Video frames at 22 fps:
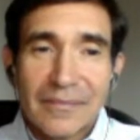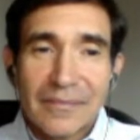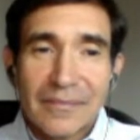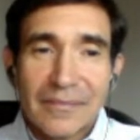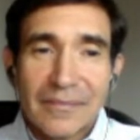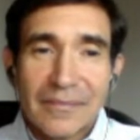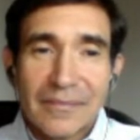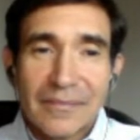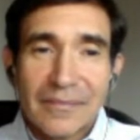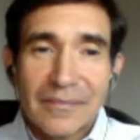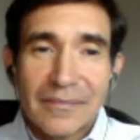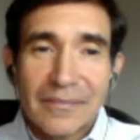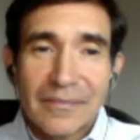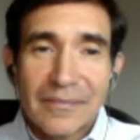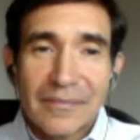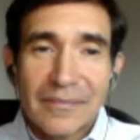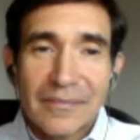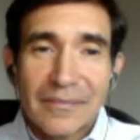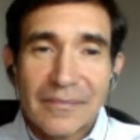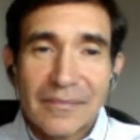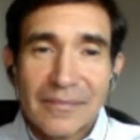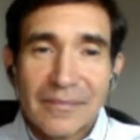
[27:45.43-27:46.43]

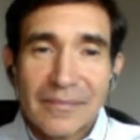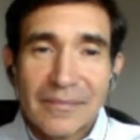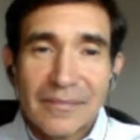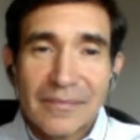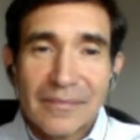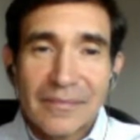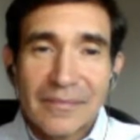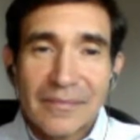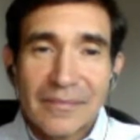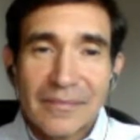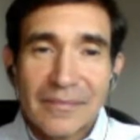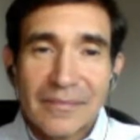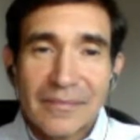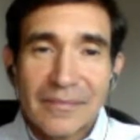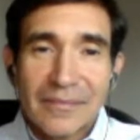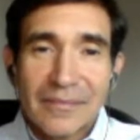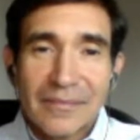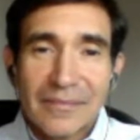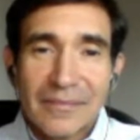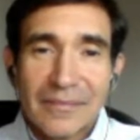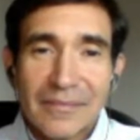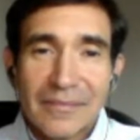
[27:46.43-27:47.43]

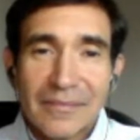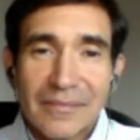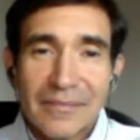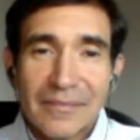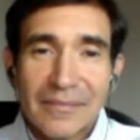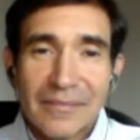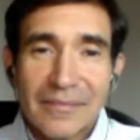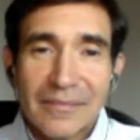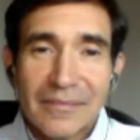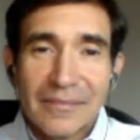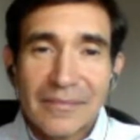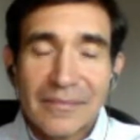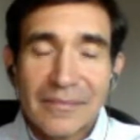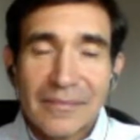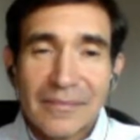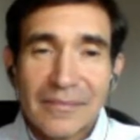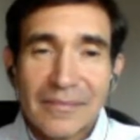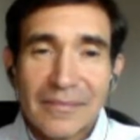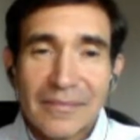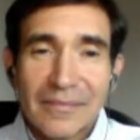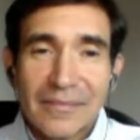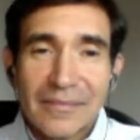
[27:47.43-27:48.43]

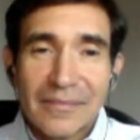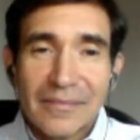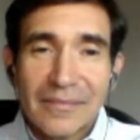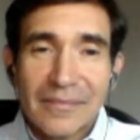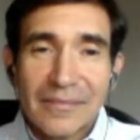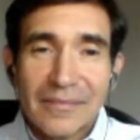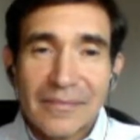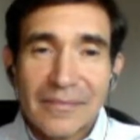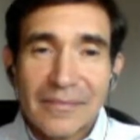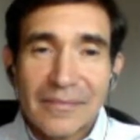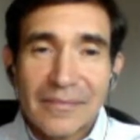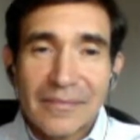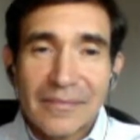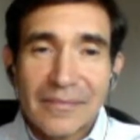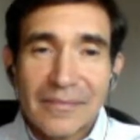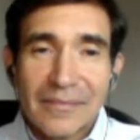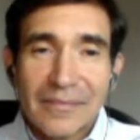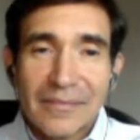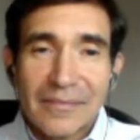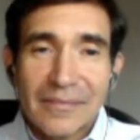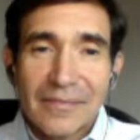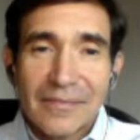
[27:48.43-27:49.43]

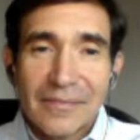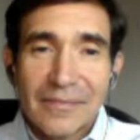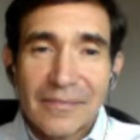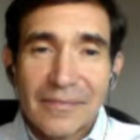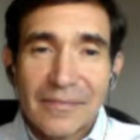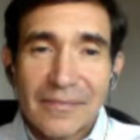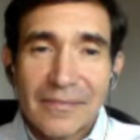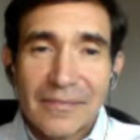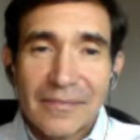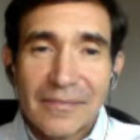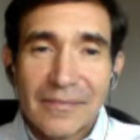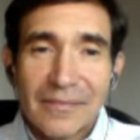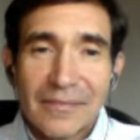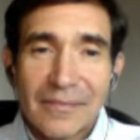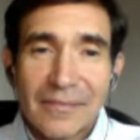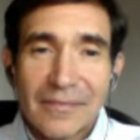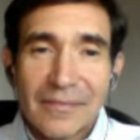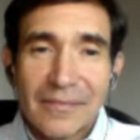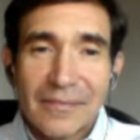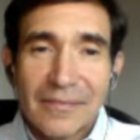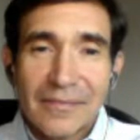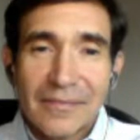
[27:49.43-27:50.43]

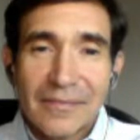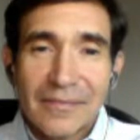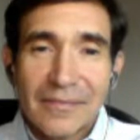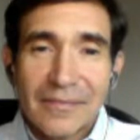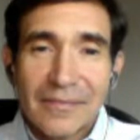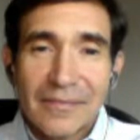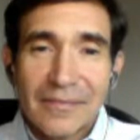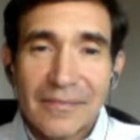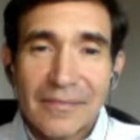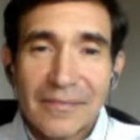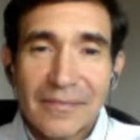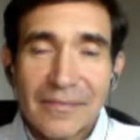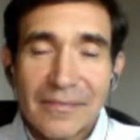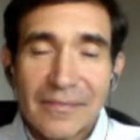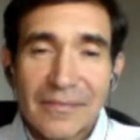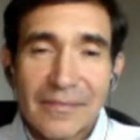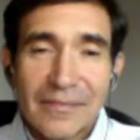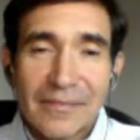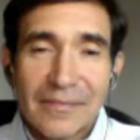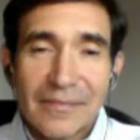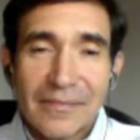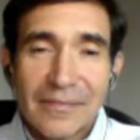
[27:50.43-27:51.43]

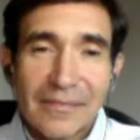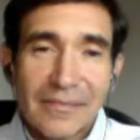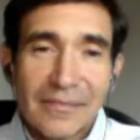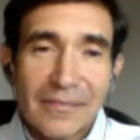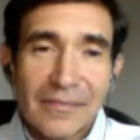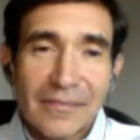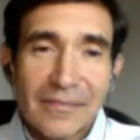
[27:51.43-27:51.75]
The person shown says nothing.